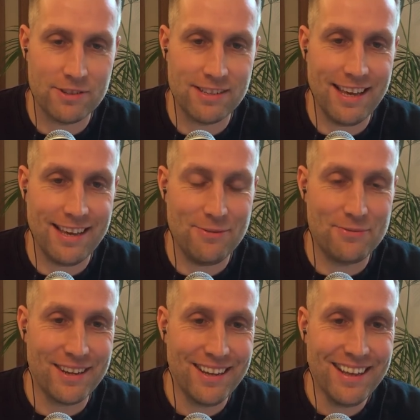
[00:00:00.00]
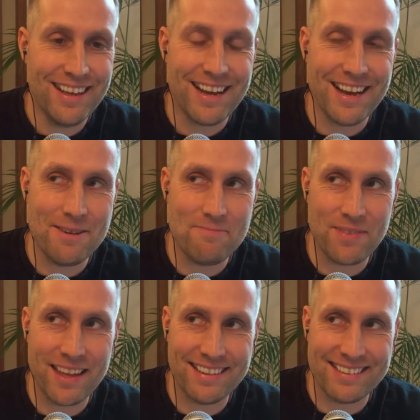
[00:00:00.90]
received,
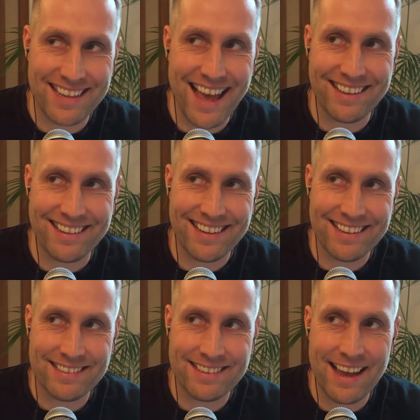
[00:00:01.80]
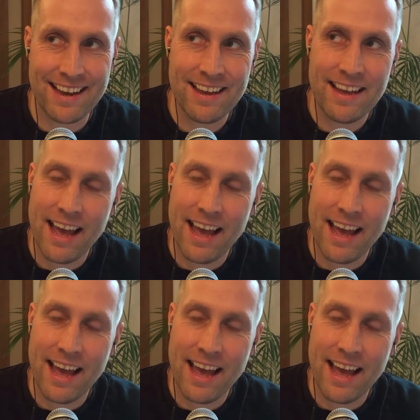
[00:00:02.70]
um, it said, it said,